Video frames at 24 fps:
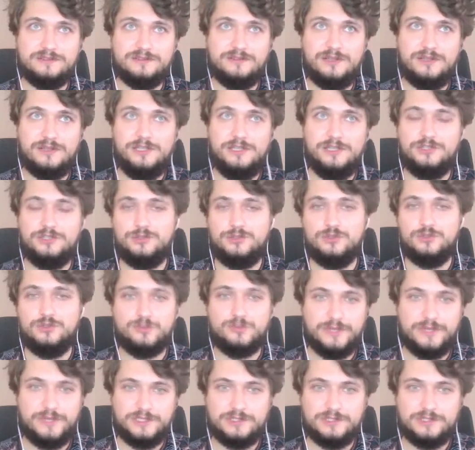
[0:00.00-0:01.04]
each huge
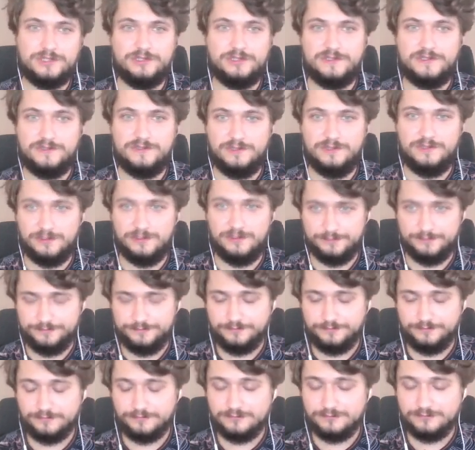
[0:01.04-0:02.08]
page is the
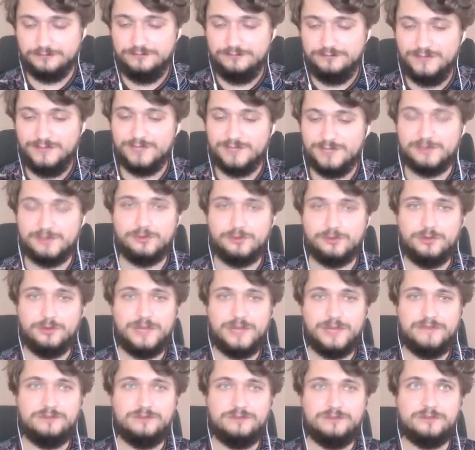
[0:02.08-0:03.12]
memory we
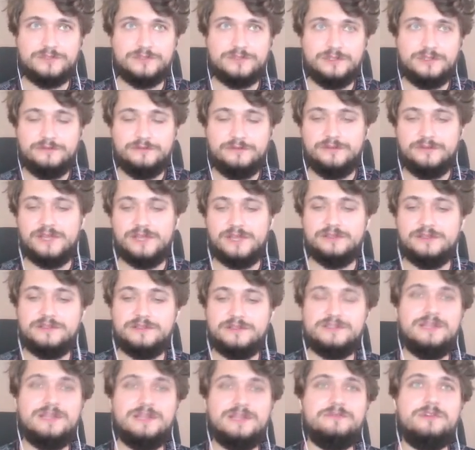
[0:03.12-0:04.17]
have to observe, and it
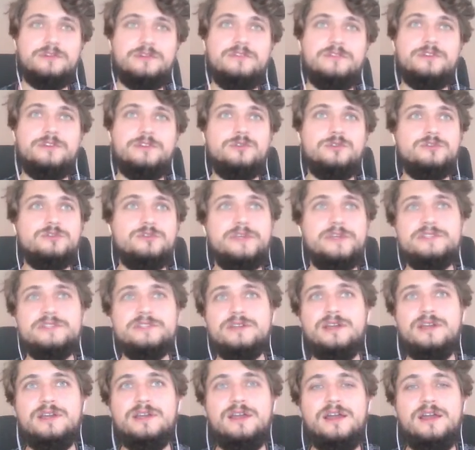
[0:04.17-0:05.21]
is done for every huge page.
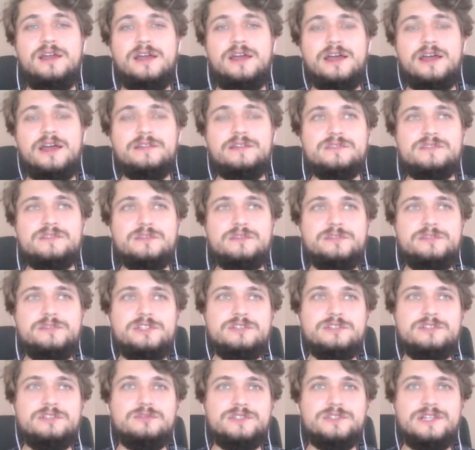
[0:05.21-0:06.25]
And some
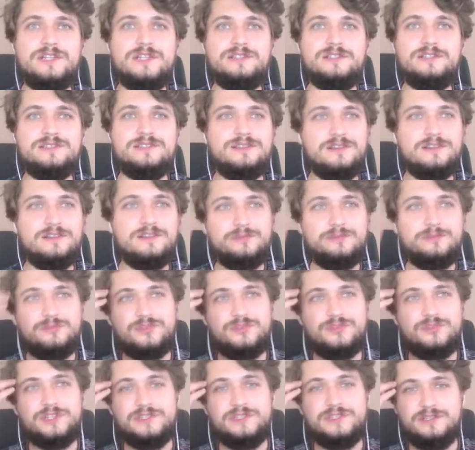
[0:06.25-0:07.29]
initial results are
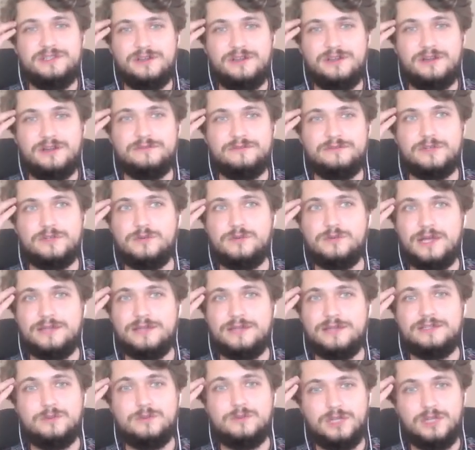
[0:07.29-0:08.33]
pretty
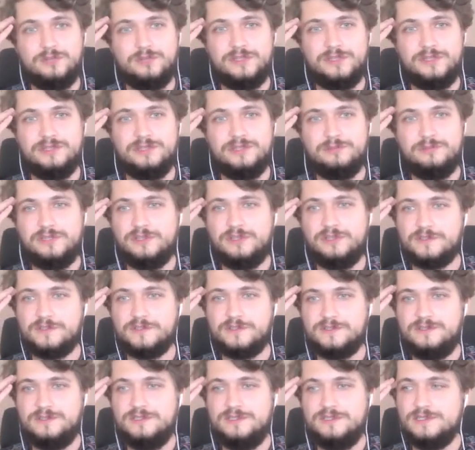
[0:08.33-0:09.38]
underwhelming
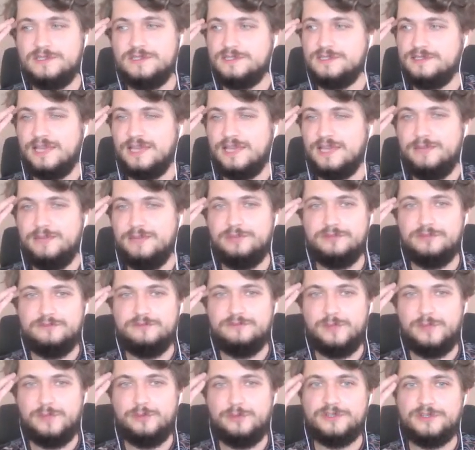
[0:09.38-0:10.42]
because this type of
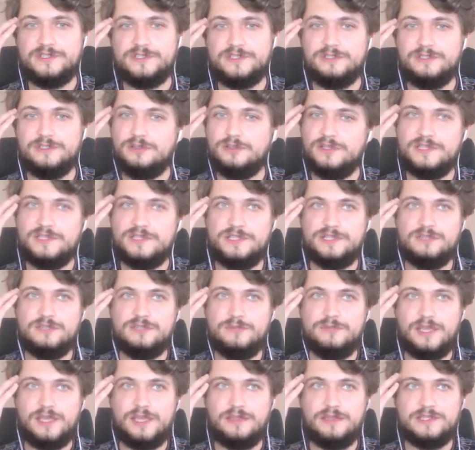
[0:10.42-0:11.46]
memory synchronization
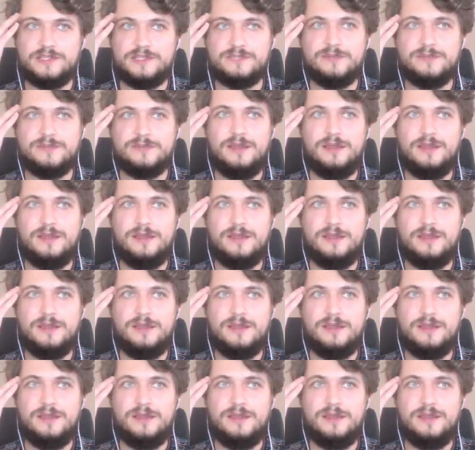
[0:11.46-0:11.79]
mechanism